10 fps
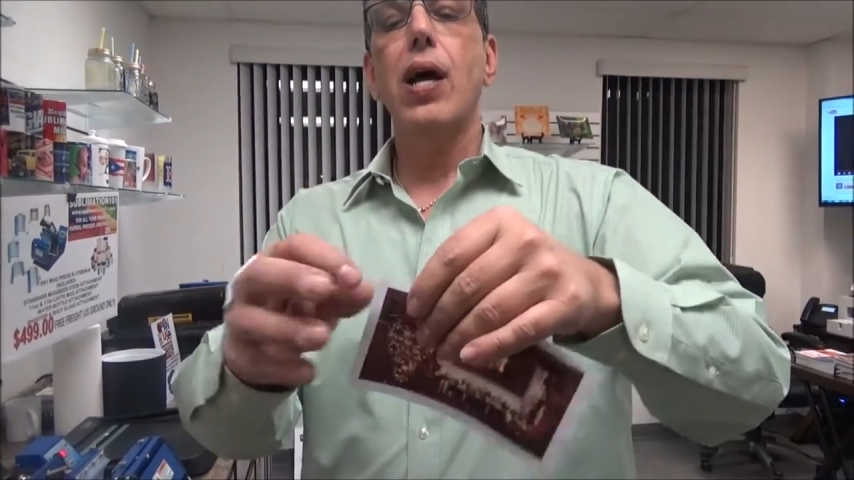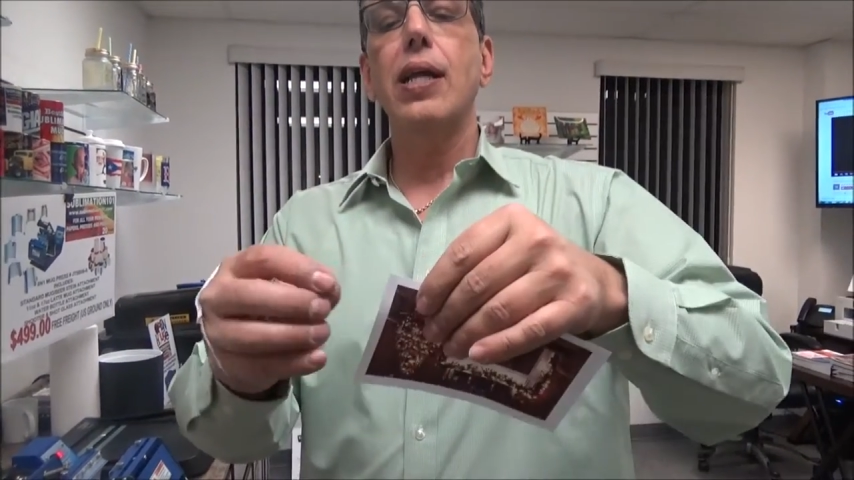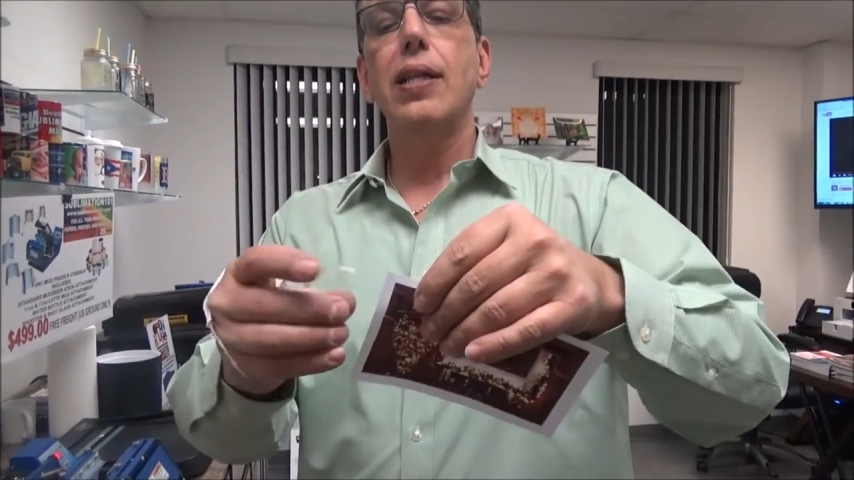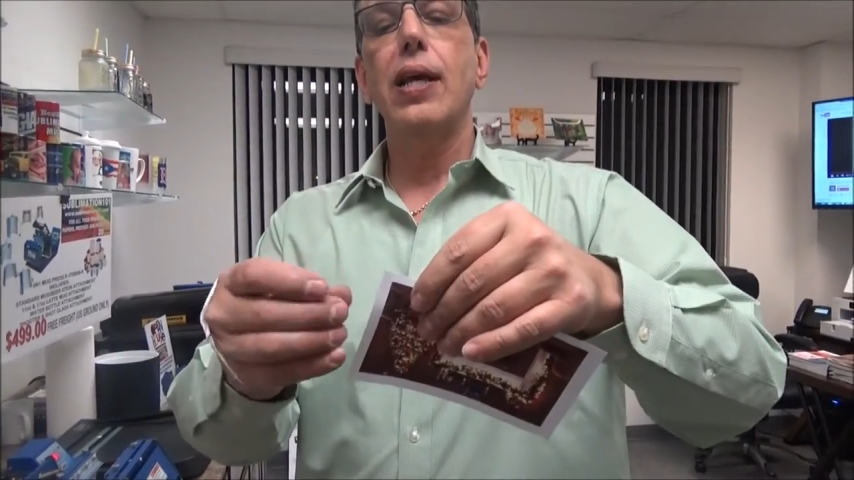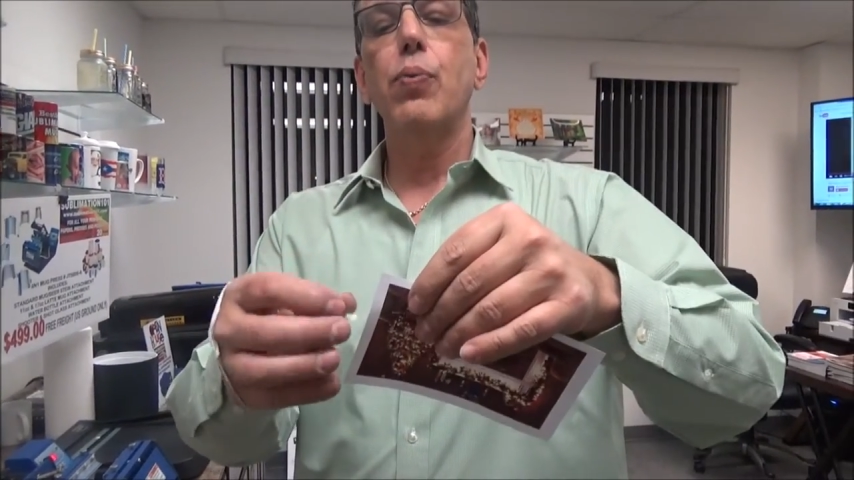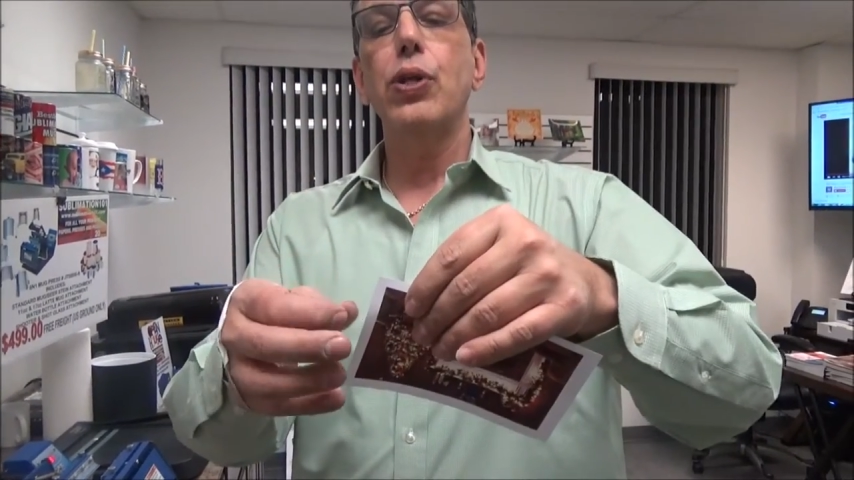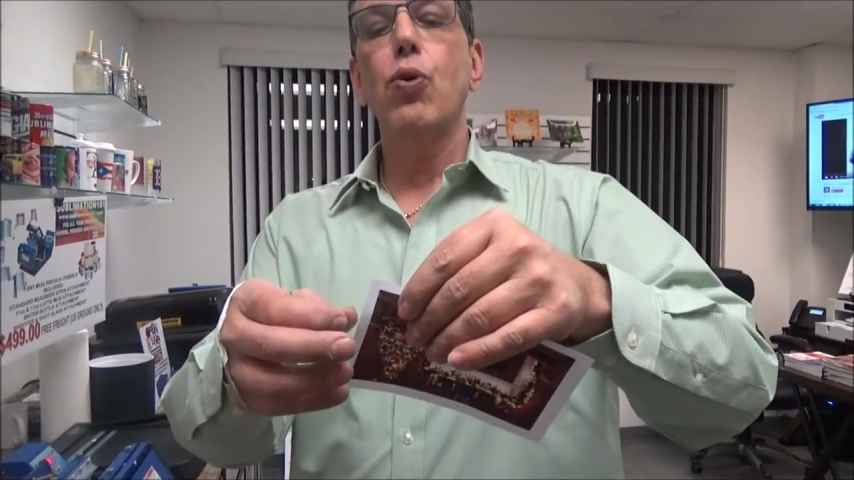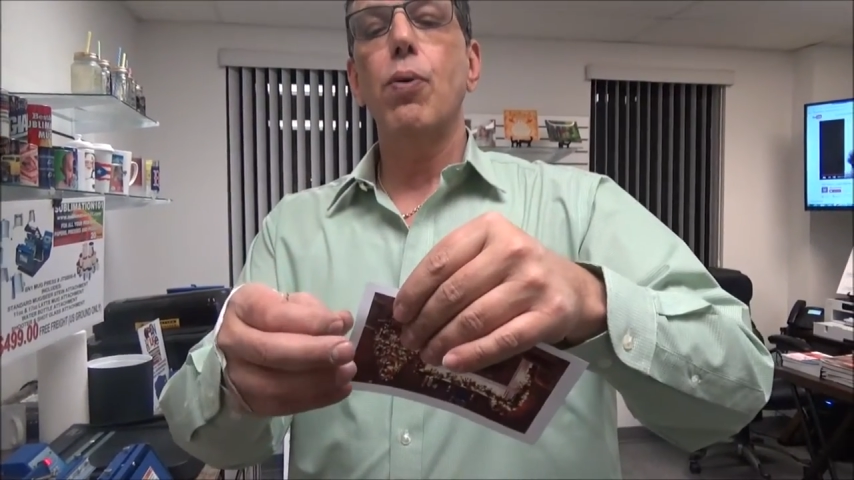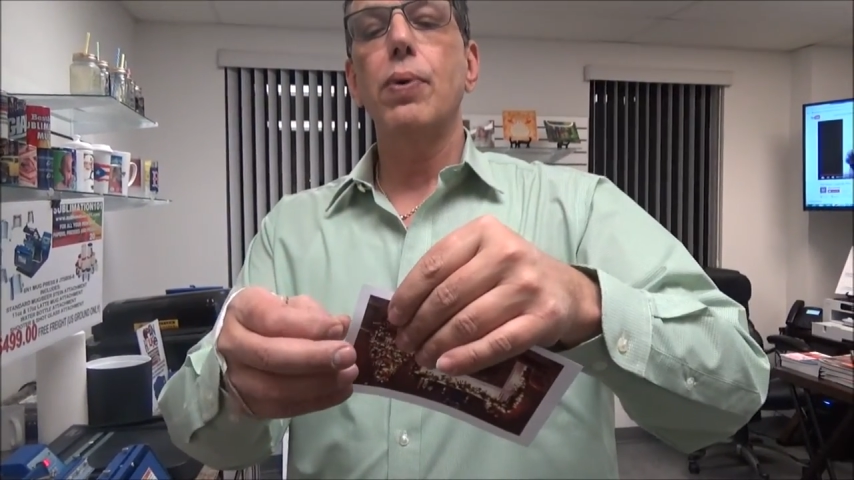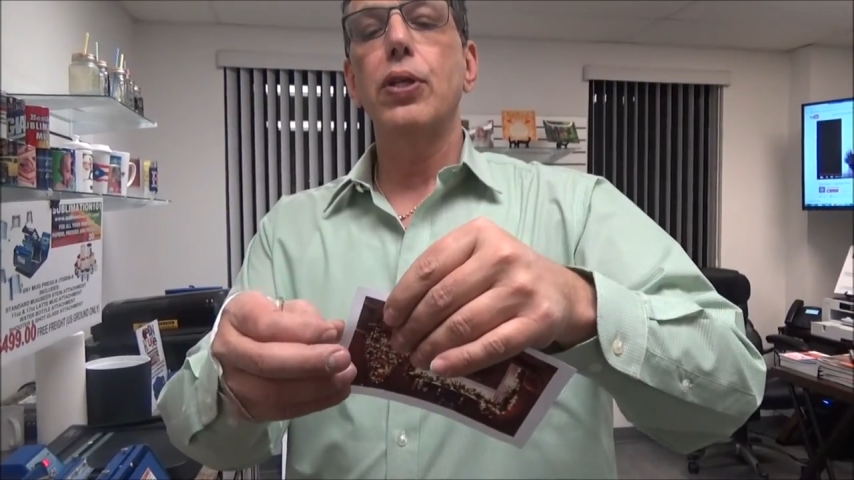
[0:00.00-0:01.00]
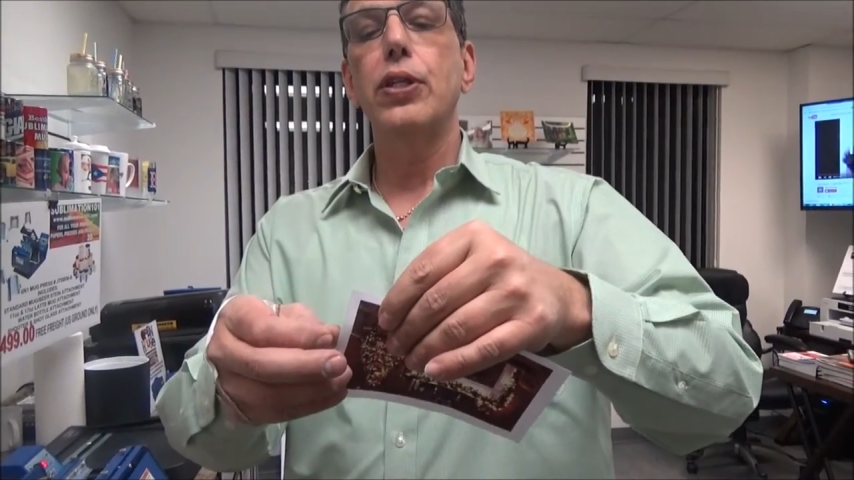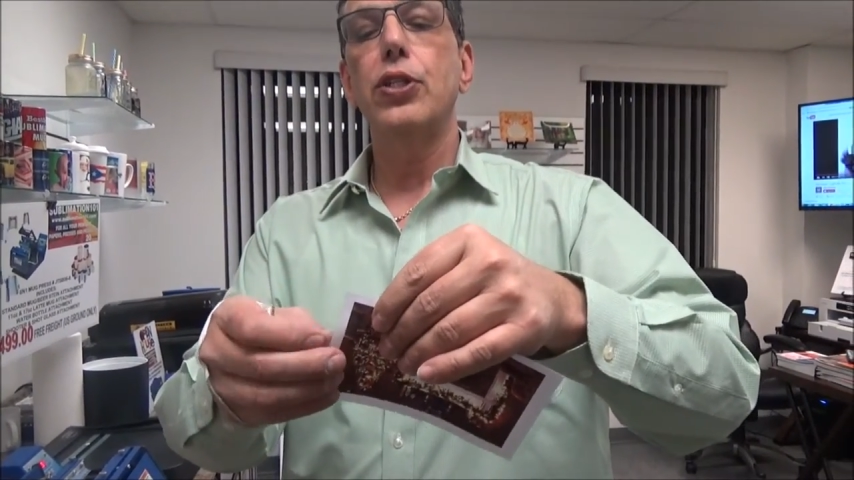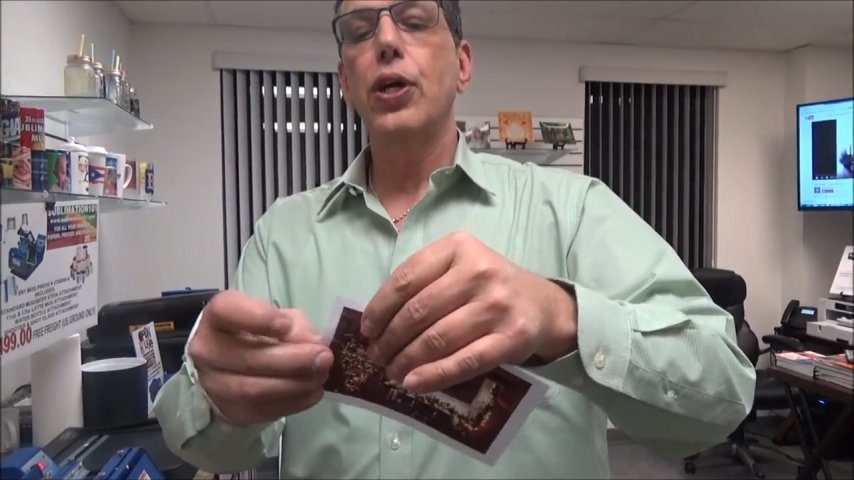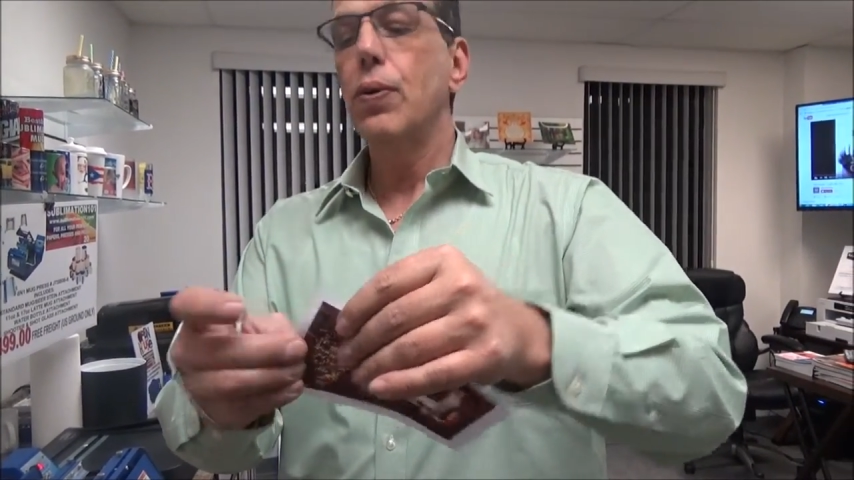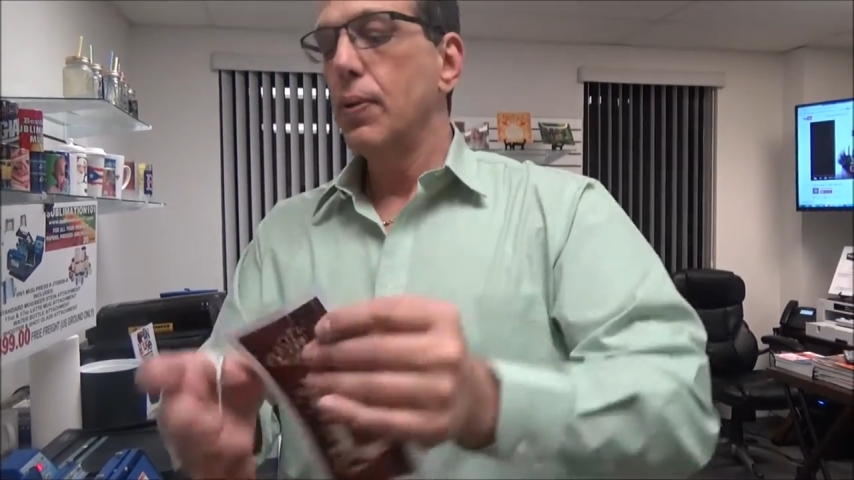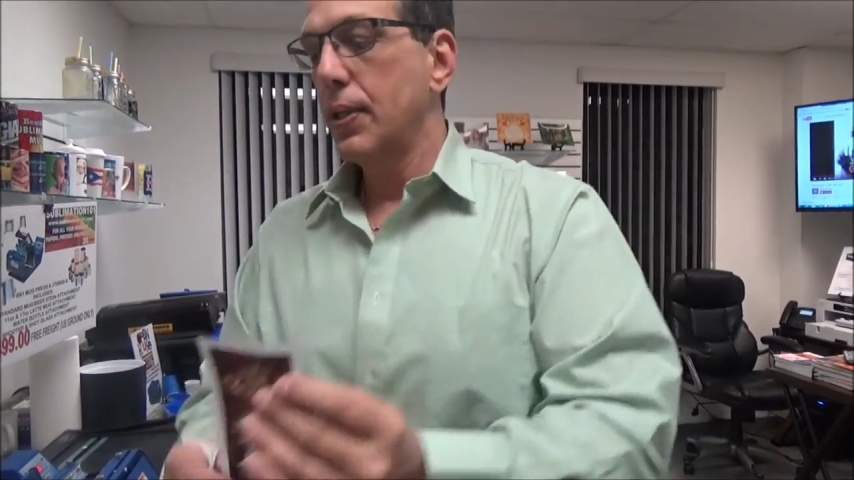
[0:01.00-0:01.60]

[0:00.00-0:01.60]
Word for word: on it like we normally do.